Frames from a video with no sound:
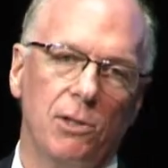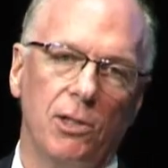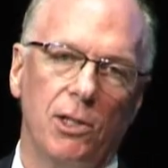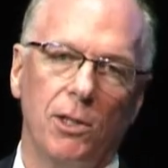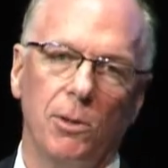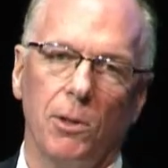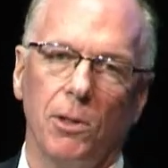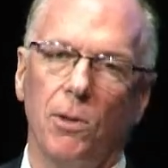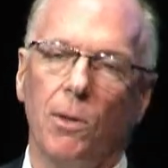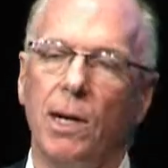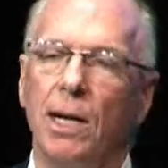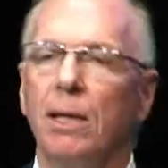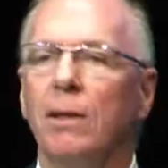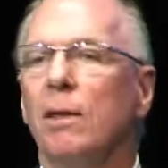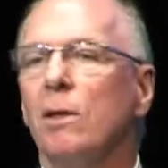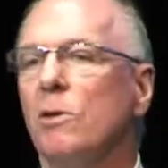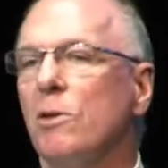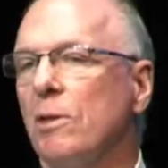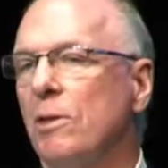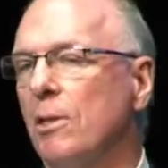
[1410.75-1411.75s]
that are required
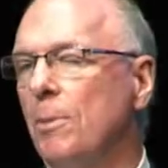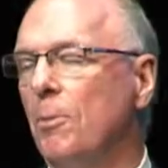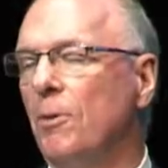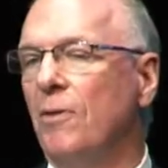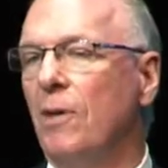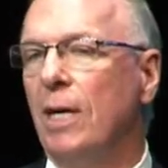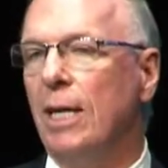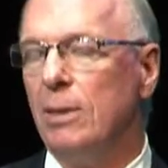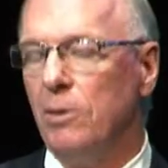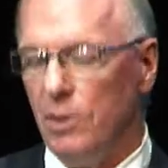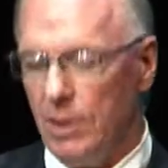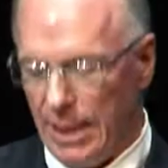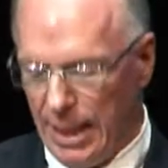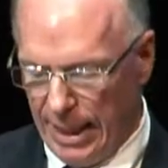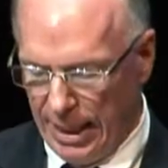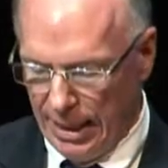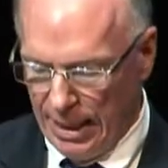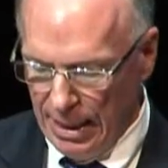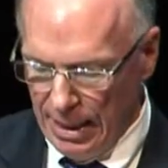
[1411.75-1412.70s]
the system provides today.